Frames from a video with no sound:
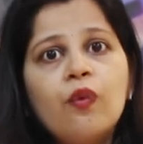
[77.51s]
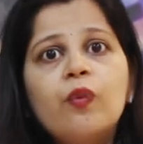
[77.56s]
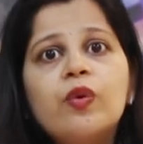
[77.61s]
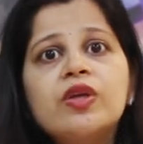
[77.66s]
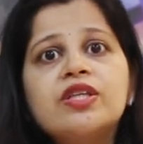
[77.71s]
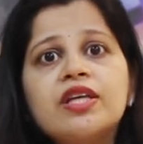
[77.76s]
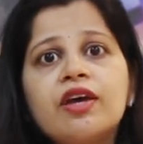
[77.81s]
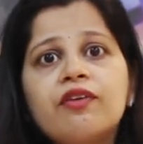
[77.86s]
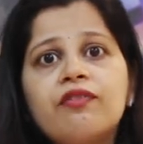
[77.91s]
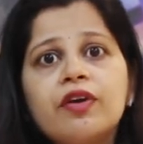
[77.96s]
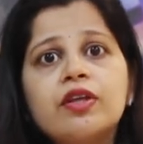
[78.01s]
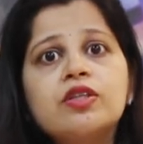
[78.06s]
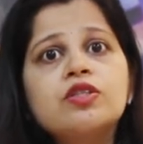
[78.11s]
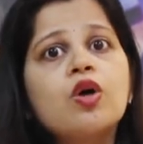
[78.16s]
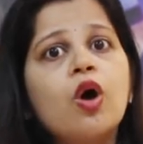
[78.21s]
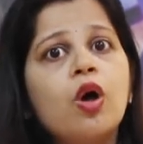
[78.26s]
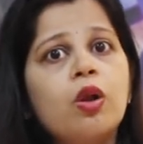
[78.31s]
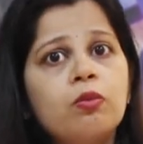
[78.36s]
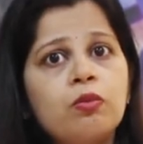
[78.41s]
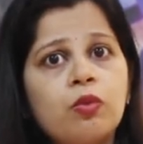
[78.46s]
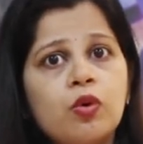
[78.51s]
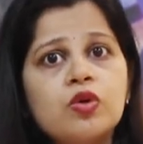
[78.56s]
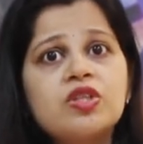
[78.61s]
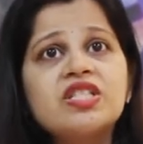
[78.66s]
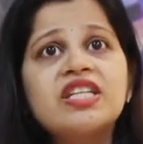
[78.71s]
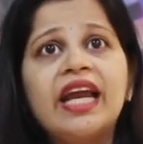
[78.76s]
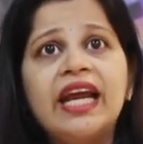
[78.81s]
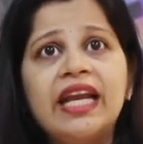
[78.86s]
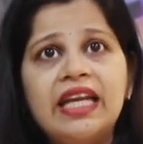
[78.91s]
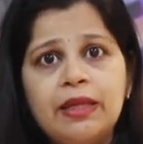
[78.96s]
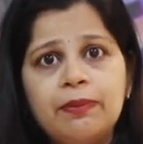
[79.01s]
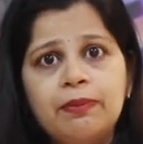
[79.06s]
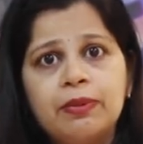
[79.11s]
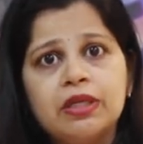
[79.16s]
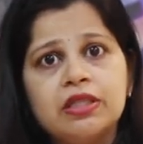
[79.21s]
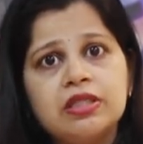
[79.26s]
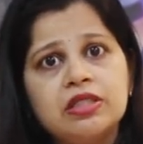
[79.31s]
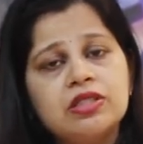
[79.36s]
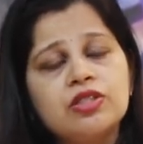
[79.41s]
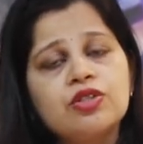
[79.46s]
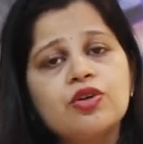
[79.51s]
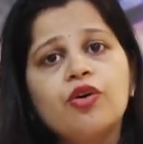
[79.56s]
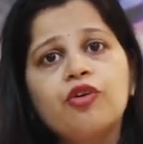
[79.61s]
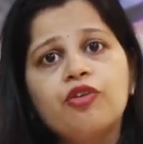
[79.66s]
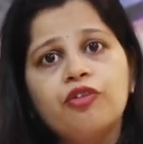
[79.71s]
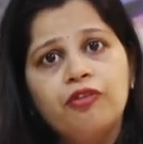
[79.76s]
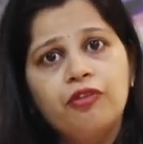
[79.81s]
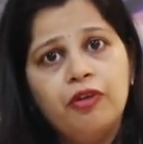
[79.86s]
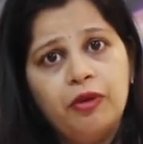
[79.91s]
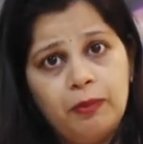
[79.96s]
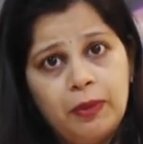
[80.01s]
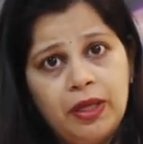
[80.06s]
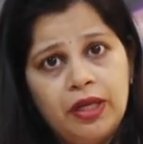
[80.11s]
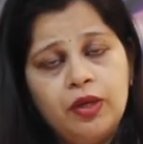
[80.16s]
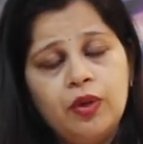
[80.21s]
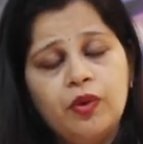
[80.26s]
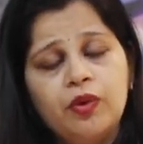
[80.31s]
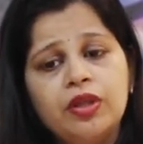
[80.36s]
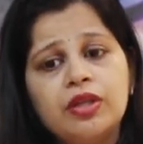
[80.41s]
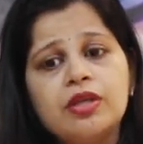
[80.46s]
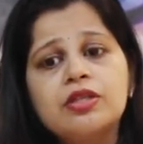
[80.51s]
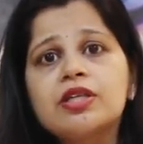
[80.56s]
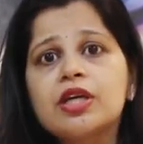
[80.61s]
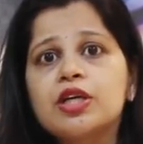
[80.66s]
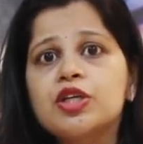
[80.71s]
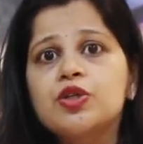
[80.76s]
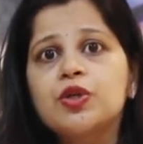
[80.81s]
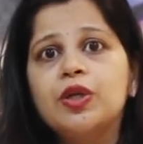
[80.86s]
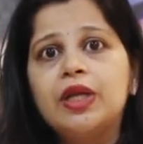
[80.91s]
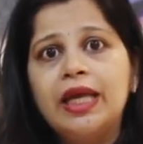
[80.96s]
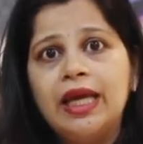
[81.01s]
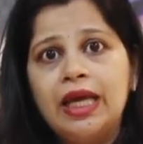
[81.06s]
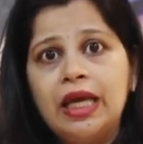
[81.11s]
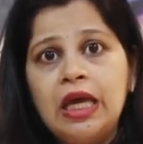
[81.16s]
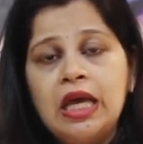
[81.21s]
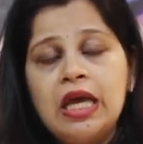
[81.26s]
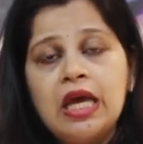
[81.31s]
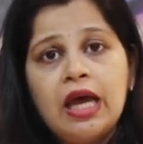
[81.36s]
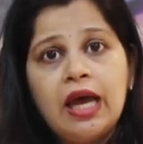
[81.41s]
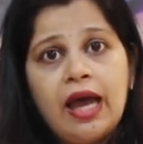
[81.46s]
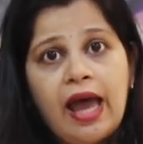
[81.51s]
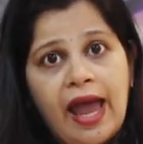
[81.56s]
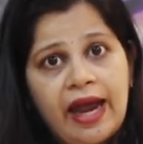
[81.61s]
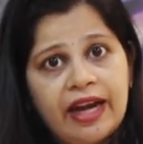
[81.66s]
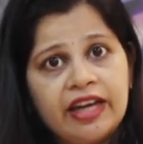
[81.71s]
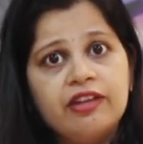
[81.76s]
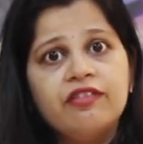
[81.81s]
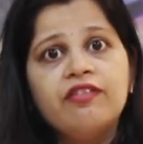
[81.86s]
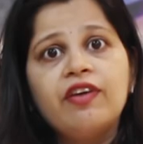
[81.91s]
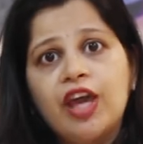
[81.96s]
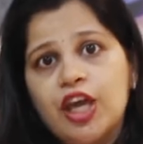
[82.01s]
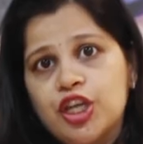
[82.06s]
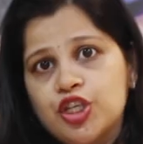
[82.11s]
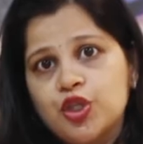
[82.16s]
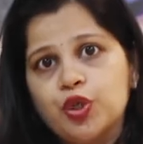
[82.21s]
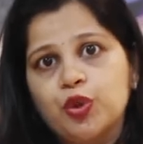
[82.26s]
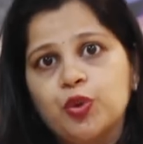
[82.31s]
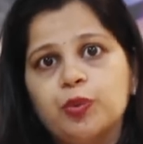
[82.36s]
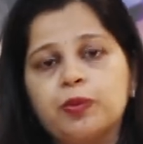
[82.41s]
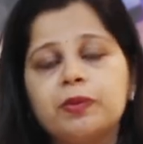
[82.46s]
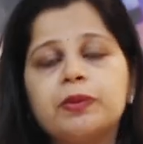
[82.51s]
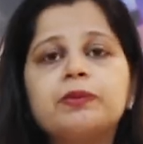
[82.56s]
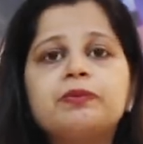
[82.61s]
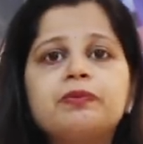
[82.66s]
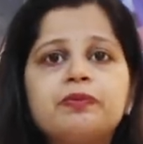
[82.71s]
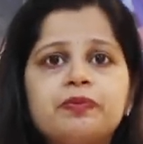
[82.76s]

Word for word: which affects almost 80% of women in the sexually active age group.